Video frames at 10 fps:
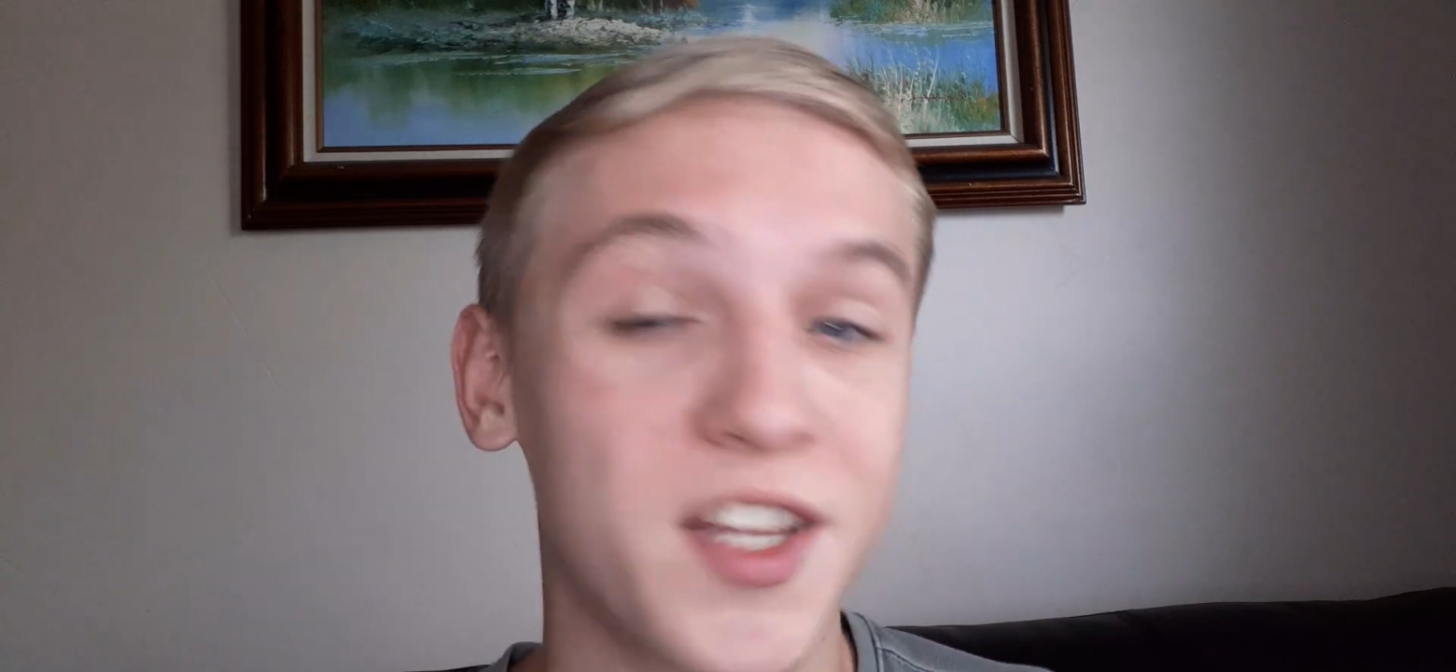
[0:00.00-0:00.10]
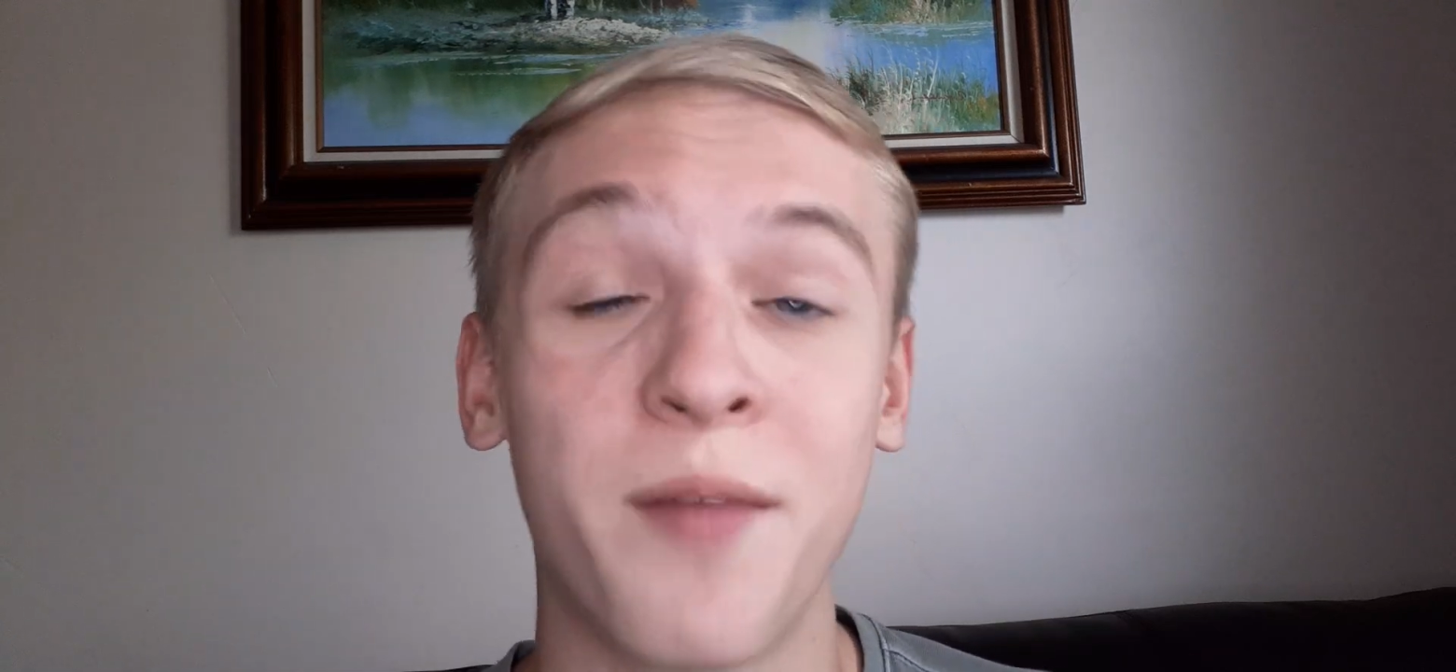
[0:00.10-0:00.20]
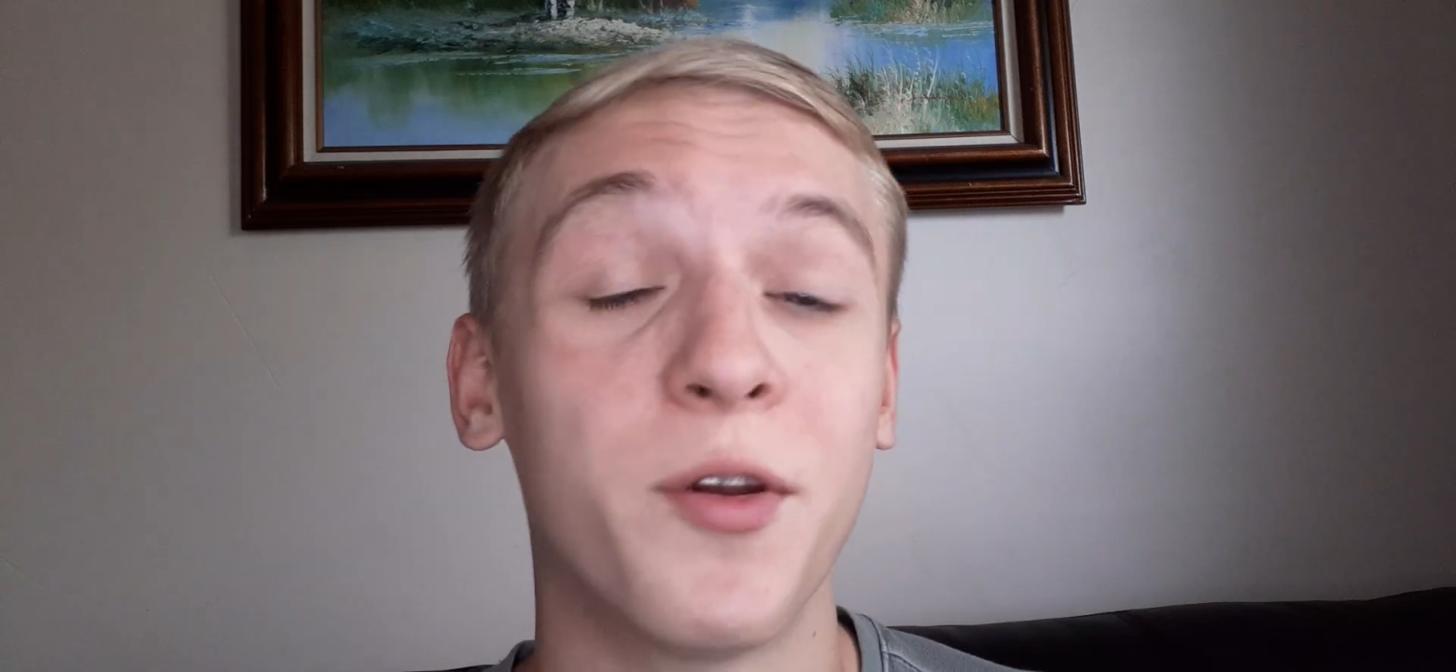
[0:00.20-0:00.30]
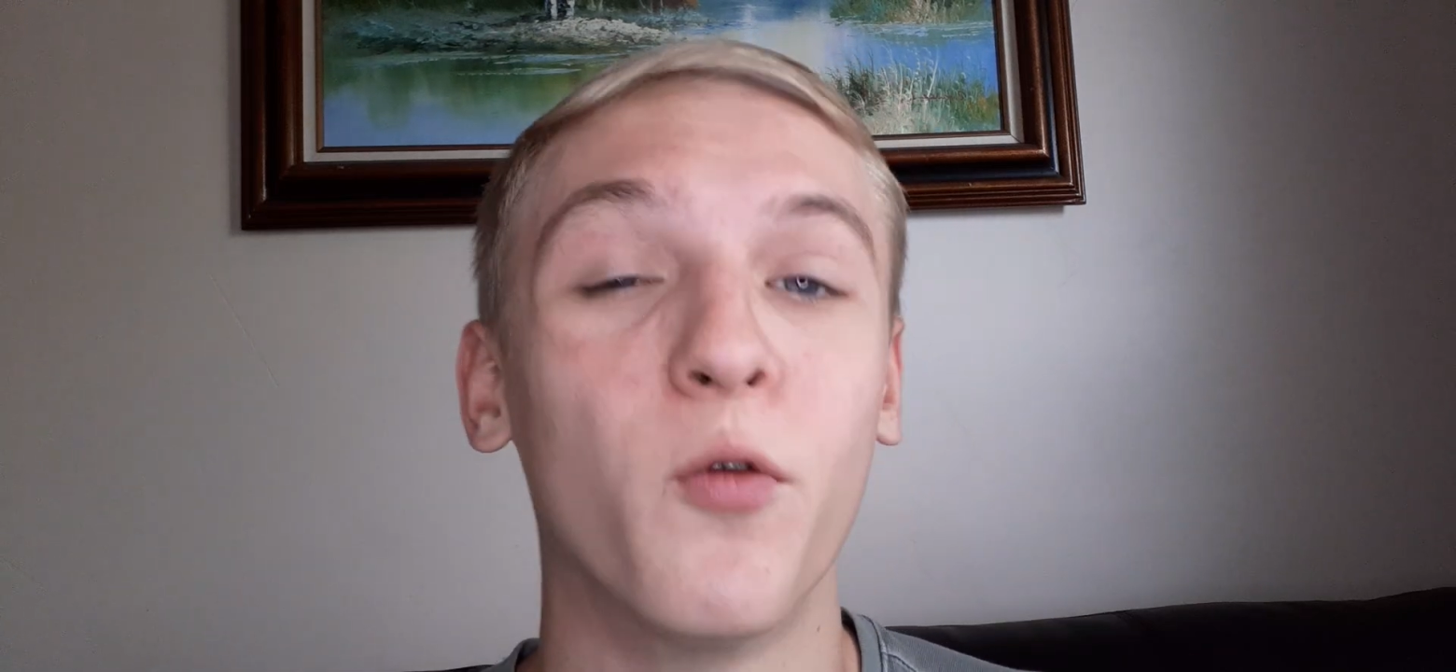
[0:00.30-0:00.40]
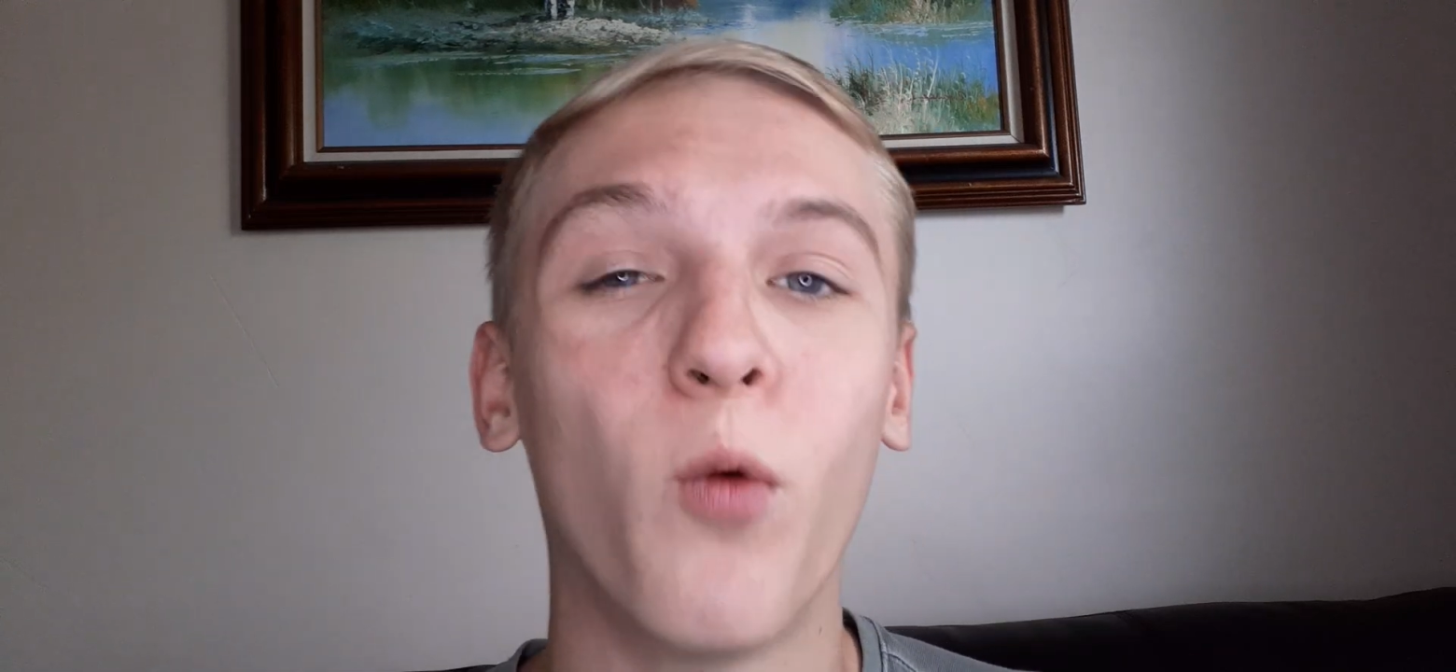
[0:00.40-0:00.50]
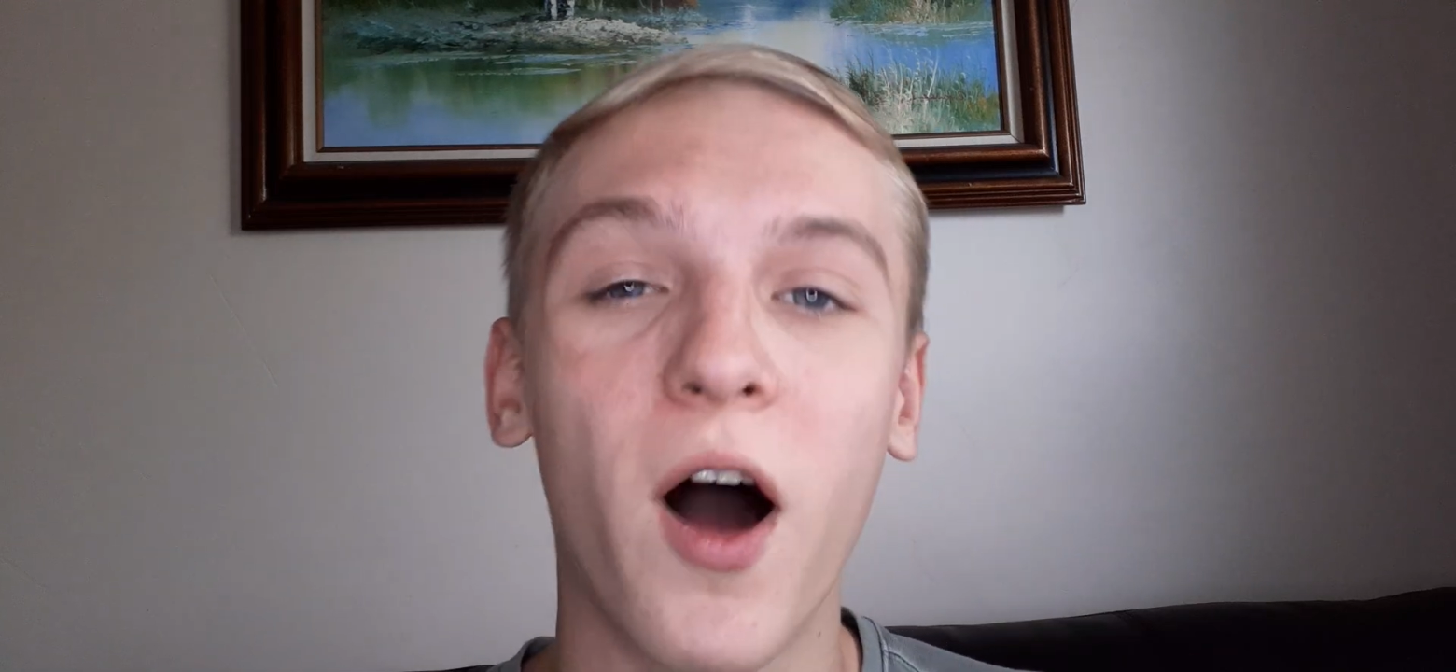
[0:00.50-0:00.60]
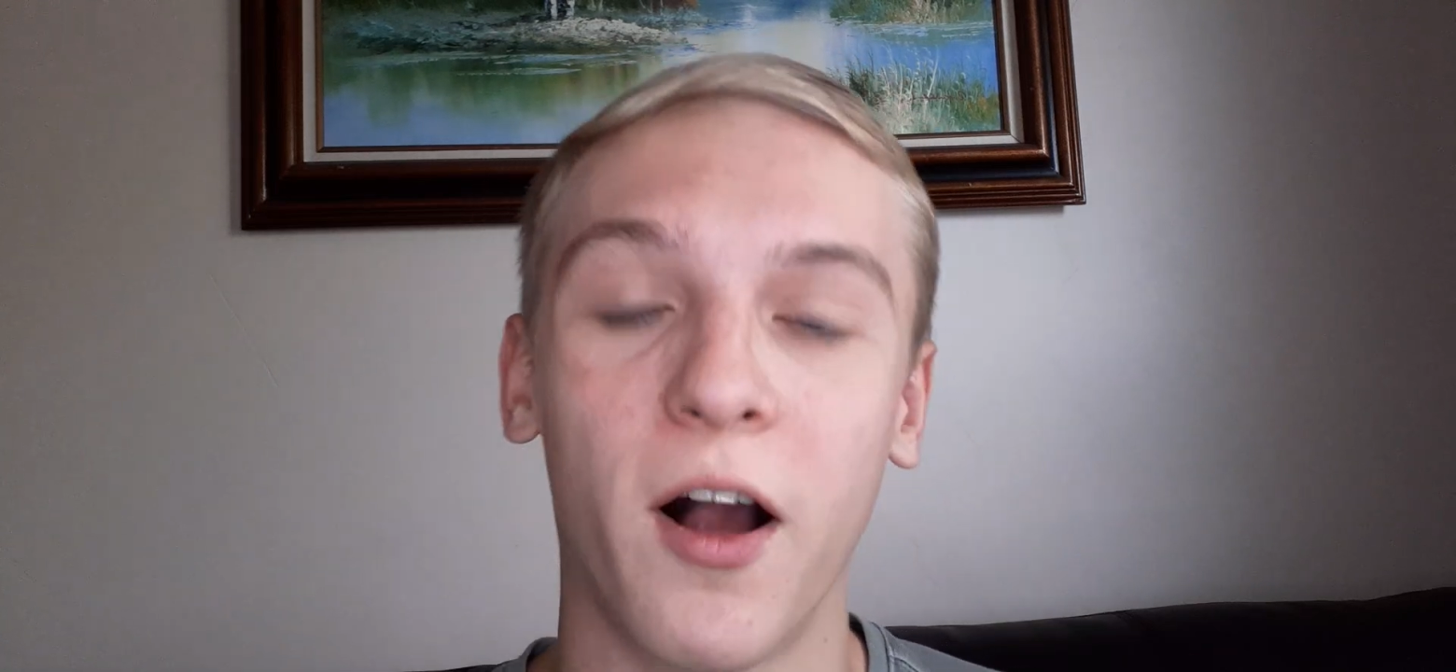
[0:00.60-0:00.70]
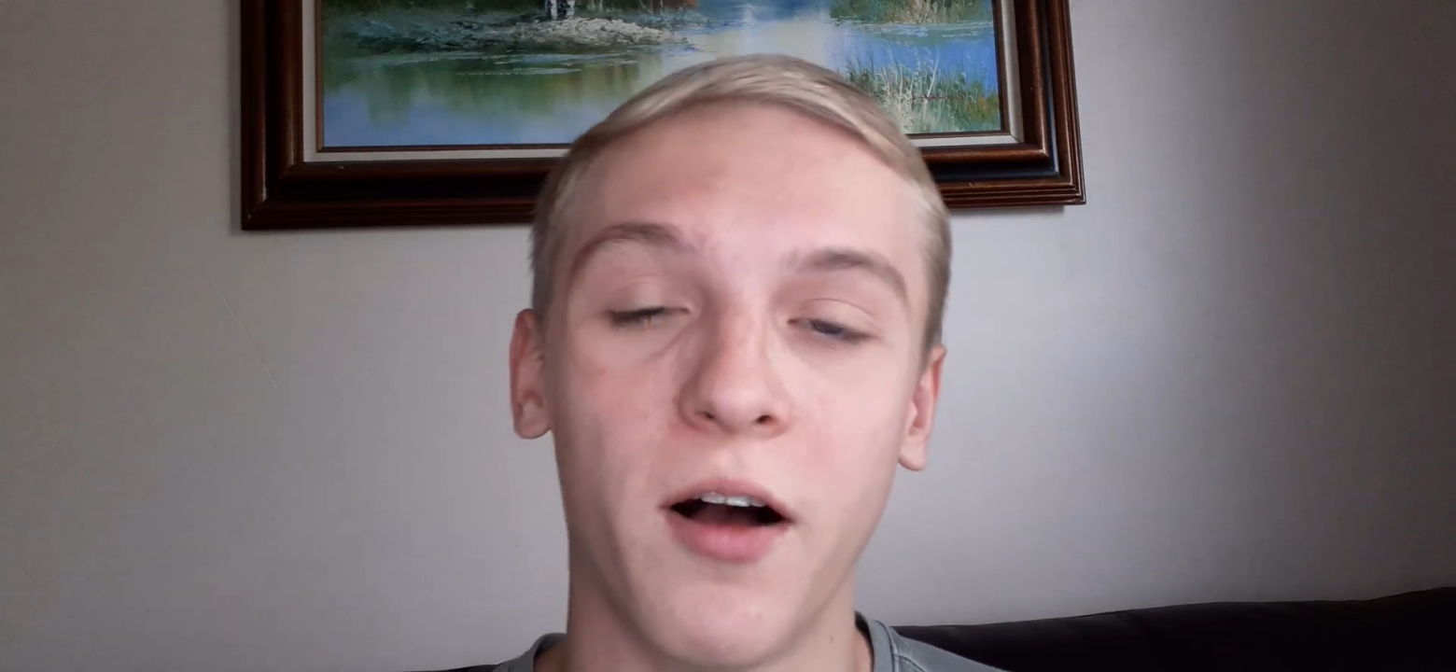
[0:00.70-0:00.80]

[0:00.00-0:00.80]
time in a while,